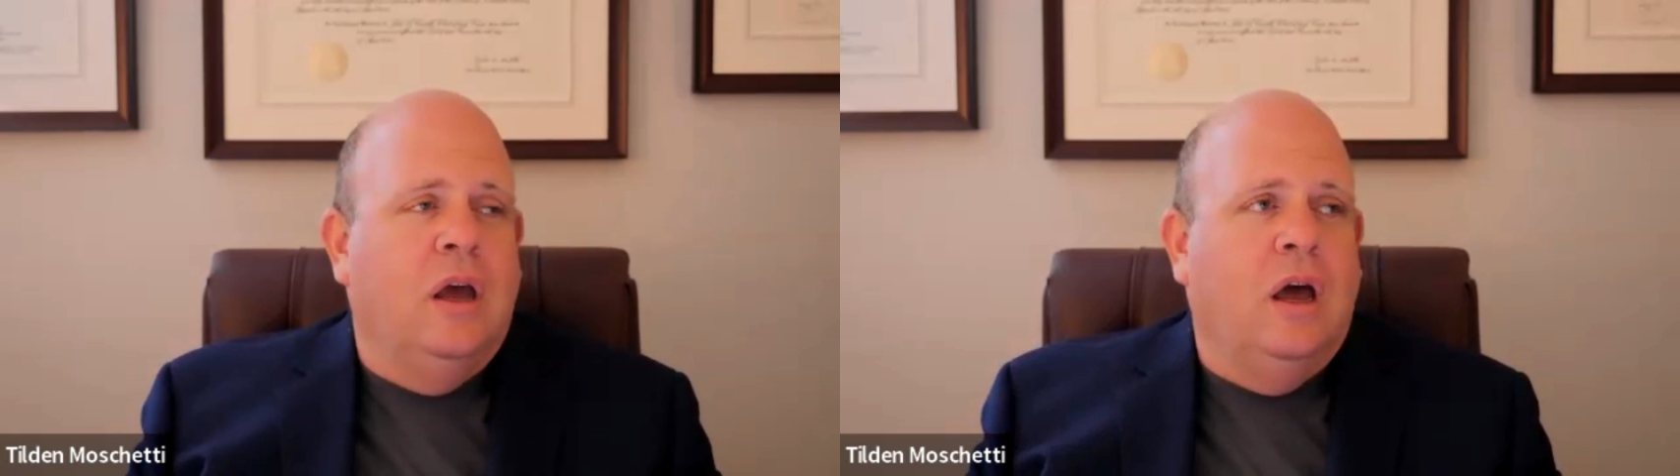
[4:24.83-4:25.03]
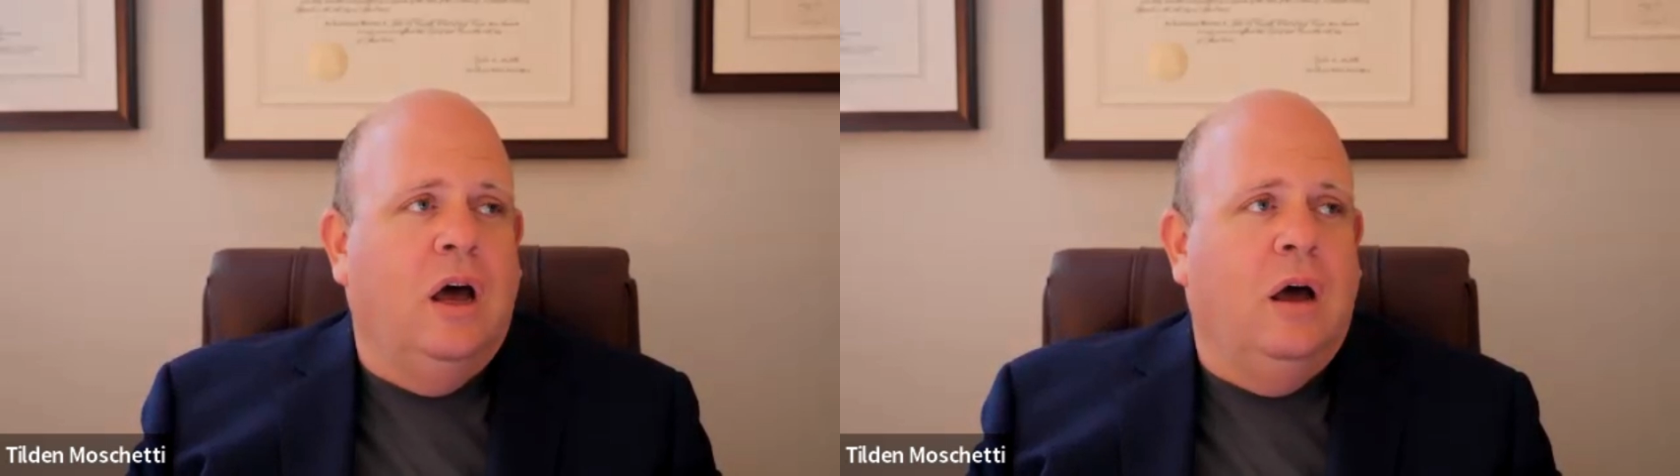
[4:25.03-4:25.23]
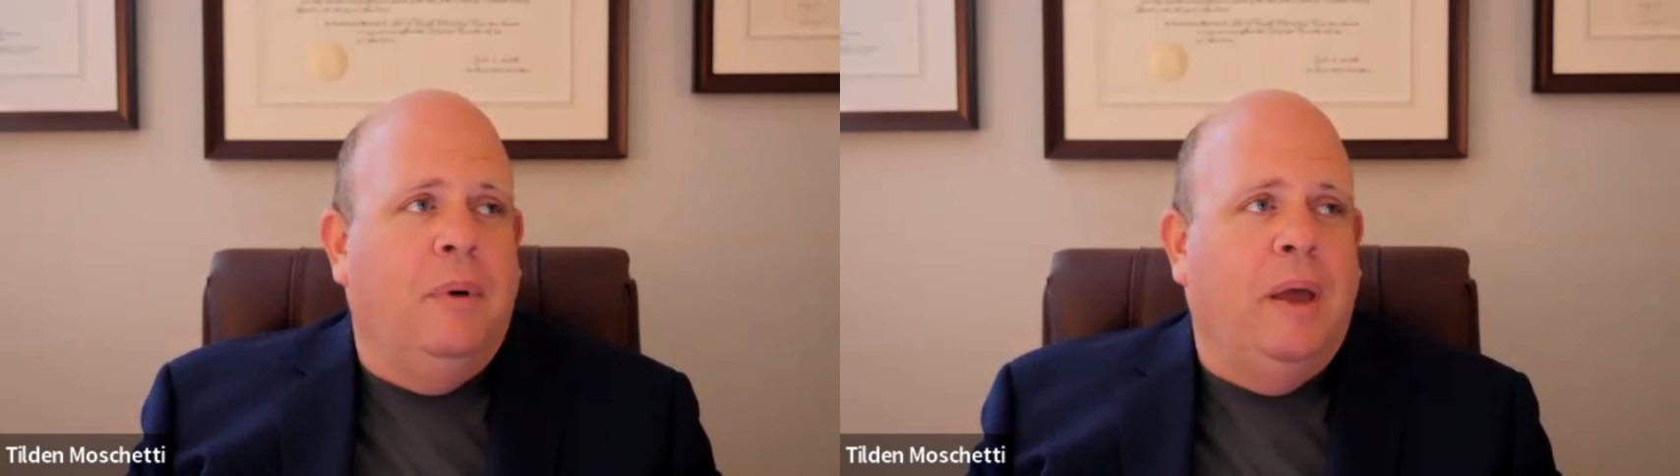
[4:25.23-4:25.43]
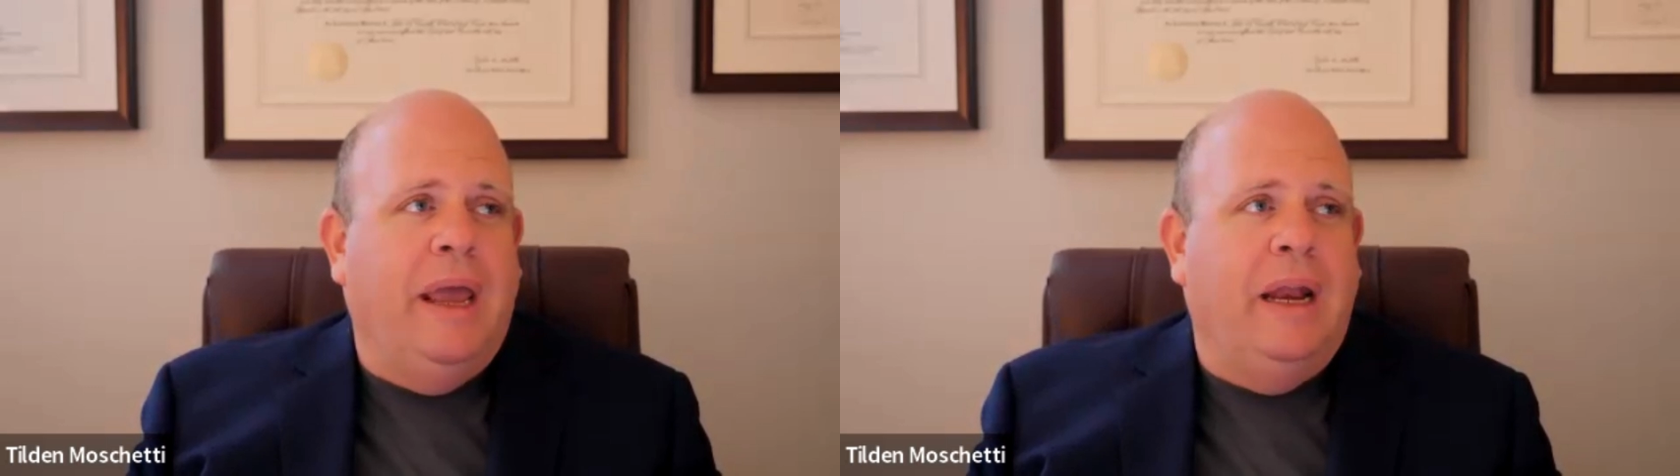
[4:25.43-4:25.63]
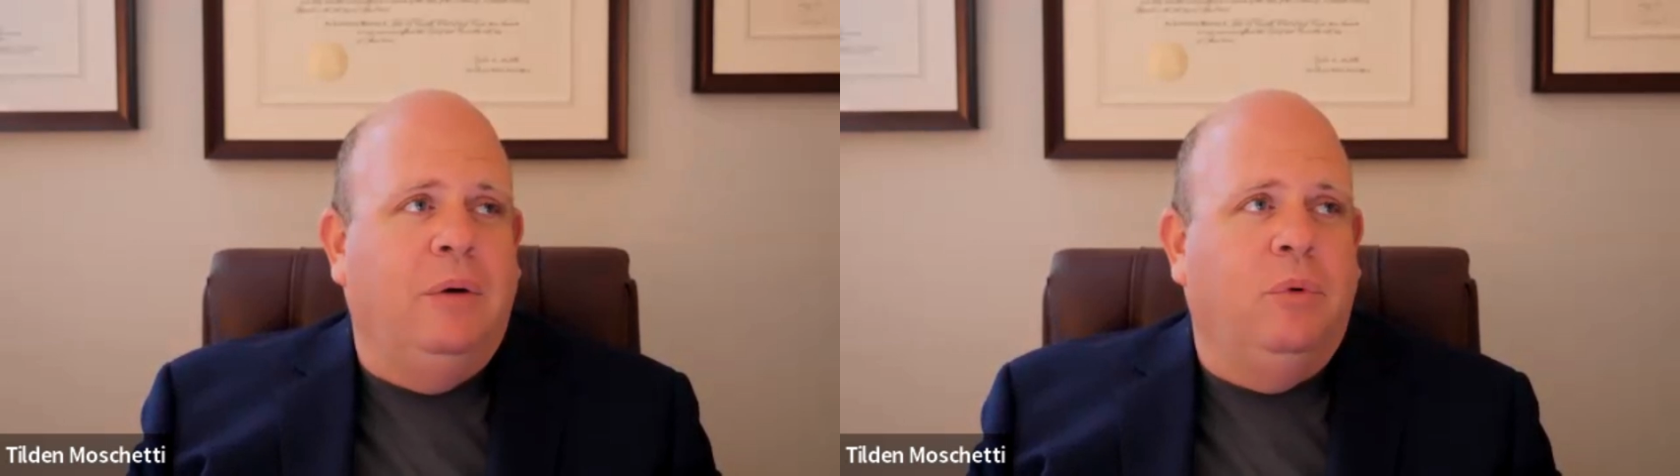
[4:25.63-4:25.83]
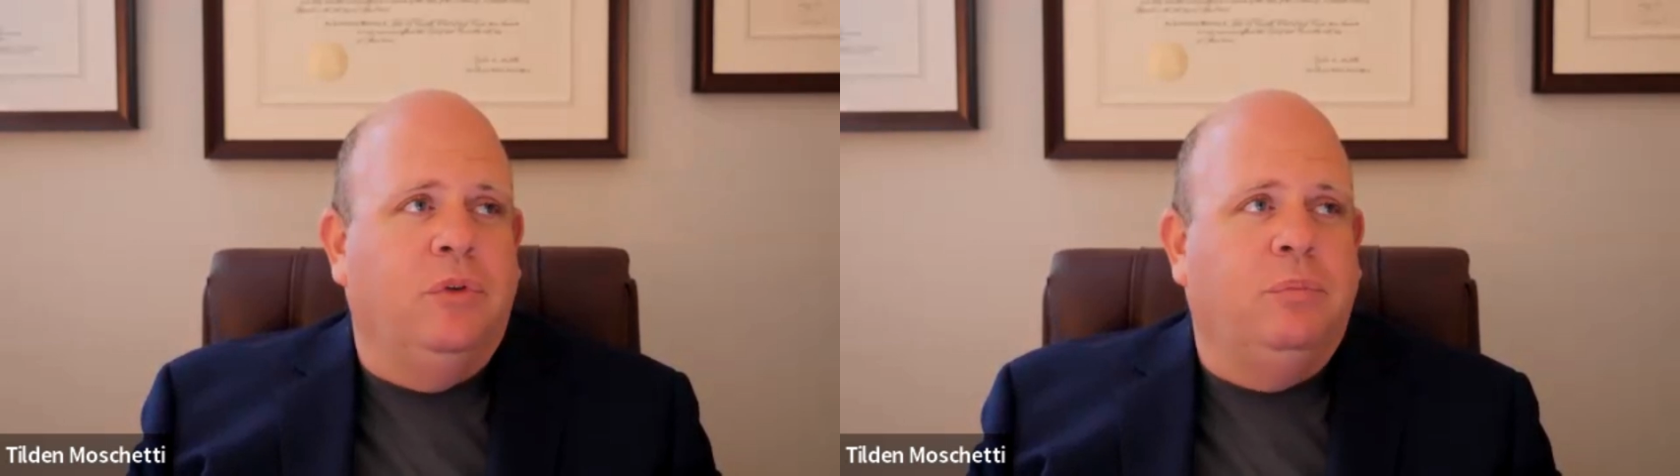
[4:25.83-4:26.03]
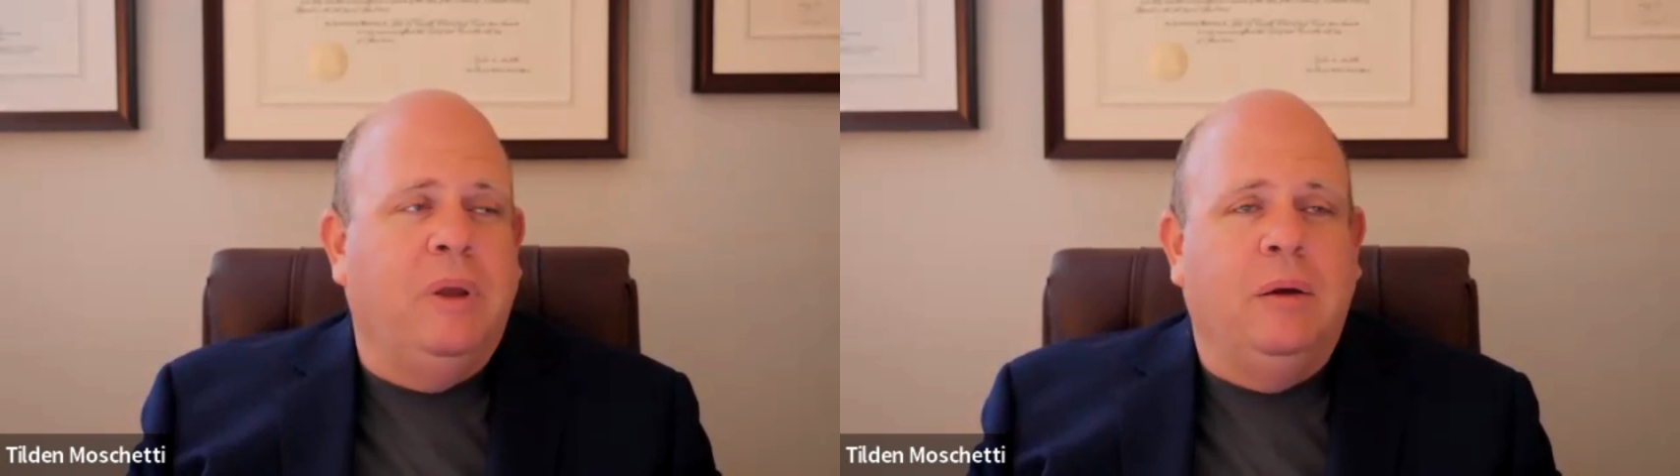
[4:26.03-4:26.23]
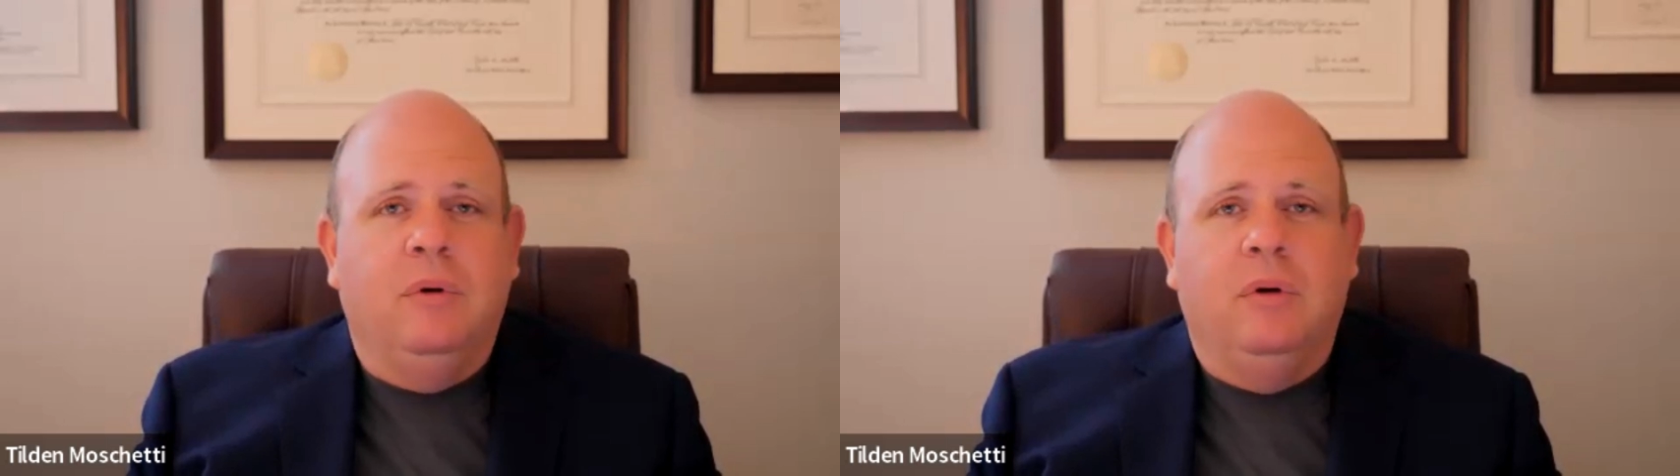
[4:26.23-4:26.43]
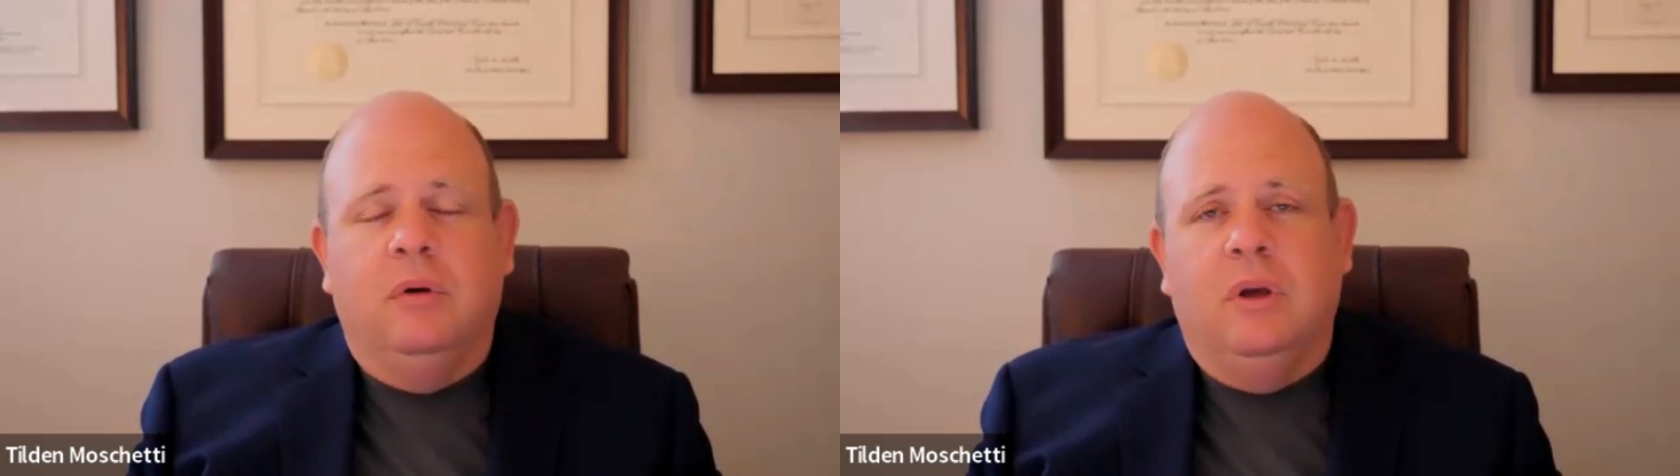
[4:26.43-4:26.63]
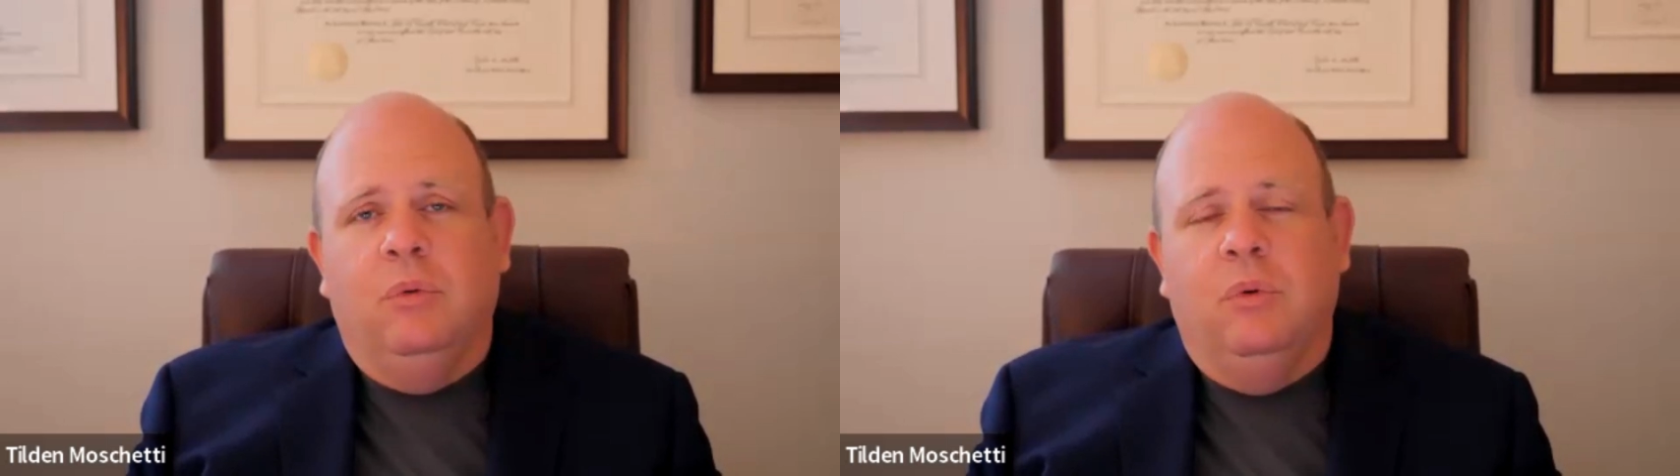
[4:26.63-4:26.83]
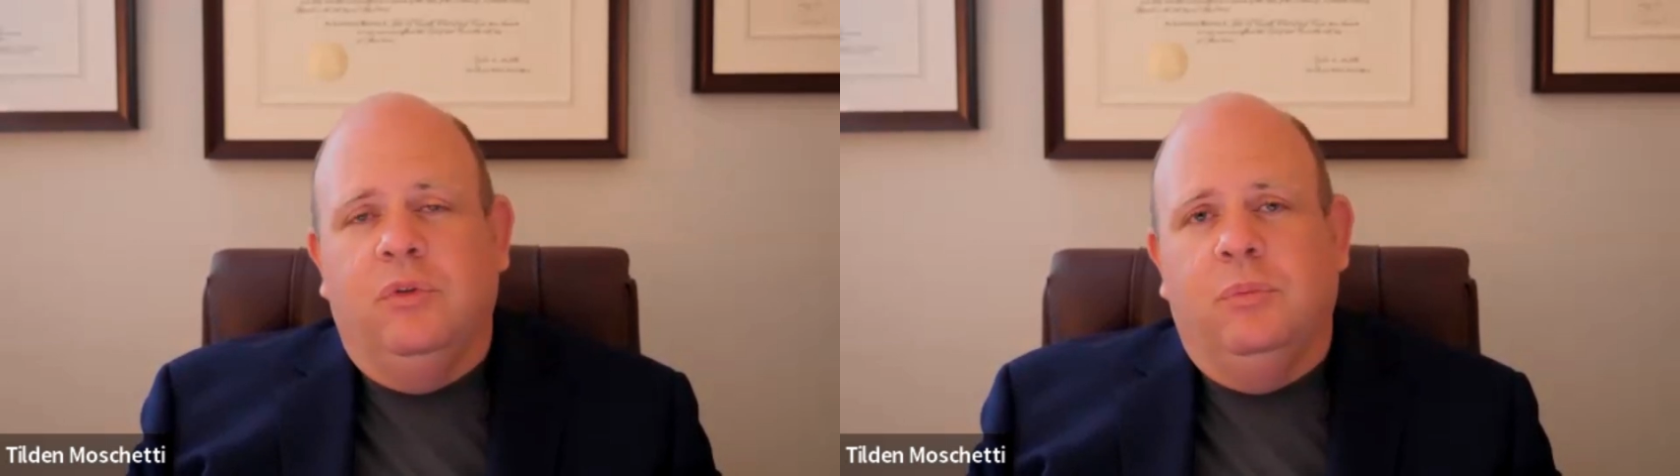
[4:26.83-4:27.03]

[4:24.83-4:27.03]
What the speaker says: and it was